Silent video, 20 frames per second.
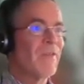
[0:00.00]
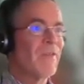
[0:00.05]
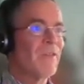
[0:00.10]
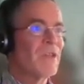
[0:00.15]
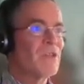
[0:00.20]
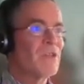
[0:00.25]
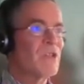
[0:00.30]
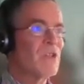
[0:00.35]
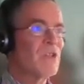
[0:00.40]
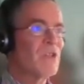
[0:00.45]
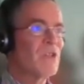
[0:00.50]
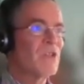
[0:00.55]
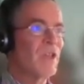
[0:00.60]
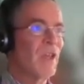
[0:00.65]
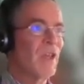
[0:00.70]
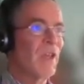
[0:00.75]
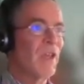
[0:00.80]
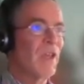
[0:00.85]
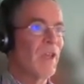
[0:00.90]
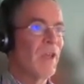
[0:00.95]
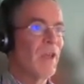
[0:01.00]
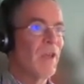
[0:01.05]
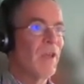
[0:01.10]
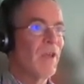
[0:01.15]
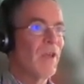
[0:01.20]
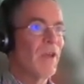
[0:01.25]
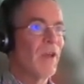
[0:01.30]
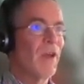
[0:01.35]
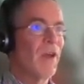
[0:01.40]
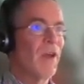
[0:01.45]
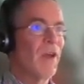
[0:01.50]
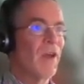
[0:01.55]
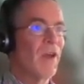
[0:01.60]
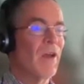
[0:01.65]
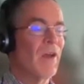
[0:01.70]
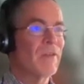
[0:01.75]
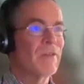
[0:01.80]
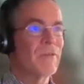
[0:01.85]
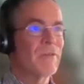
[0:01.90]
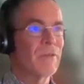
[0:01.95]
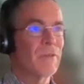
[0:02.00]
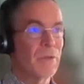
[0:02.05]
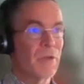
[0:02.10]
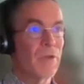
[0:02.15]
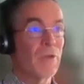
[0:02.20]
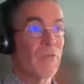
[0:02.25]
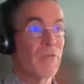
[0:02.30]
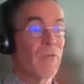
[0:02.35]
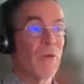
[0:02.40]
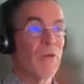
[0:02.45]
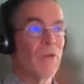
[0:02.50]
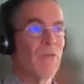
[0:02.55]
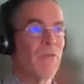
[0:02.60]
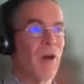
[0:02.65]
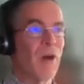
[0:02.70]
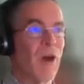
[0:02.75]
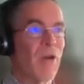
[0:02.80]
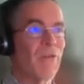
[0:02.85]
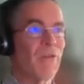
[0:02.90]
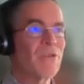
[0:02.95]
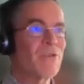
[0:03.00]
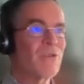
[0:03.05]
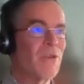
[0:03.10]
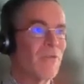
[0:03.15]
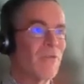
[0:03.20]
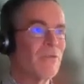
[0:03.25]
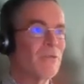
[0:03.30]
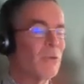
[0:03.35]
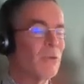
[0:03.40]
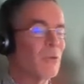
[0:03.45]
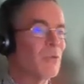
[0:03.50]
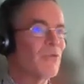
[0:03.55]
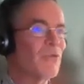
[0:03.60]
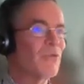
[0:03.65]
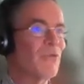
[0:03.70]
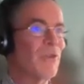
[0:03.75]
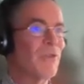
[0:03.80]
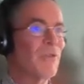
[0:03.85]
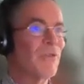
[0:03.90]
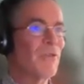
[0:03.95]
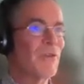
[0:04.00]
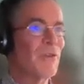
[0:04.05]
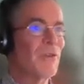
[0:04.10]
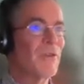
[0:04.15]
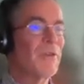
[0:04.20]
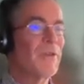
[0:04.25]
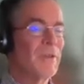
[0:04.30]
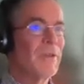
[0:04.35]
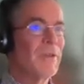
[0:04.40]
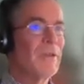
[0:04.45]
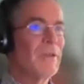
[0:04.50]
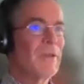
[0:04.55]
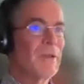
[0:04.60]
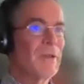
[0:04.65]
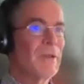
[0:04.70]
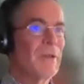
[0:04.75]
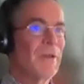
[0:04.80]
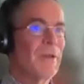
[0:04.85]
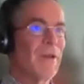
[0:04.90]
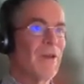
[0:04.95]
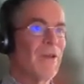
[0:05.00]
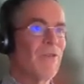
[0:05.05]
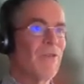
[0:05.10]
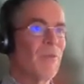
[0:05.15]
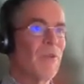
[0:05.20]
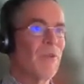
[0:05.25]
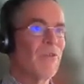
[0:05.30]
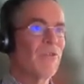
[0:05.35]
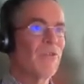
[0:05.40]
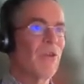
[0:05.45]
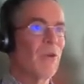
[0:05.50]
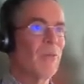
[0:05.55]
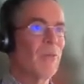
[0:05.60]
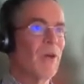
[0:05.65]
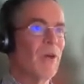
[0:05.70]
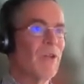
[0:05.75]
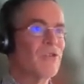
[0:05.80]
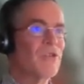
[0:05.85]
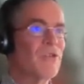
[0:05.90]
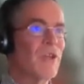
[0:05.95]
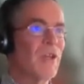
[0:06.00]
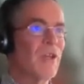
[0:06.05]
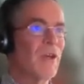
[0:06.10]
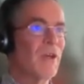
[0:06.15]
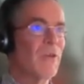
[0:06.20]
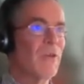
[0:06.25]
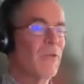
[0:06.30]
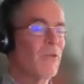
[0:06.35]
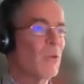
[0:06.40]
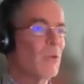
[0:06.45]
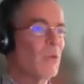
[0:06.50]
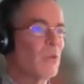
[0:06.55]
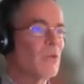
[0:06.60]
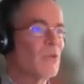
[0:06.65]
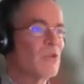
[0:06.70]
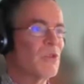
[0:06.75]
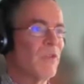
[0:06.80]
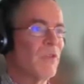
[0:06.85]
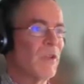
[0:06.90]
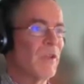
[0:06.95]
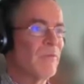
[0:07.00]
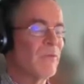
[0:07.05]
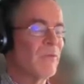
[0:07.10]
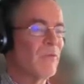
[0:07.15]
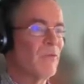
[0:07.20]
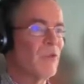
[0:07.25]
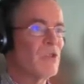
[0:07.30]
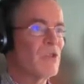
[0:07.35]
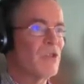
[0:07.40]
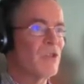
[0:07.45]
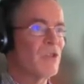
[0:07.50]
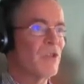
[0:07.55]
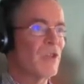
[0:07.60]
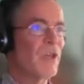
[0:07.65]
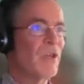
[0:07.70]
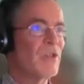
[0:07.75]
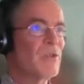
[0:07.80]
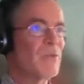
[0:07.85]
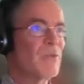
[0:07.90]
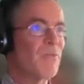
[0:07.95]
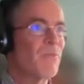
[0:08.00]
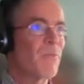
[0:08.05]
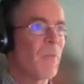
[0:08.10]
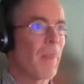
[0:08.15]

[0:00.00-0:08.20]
This is the coronavirus, of course, that has been so much in our thoughts in the recent years.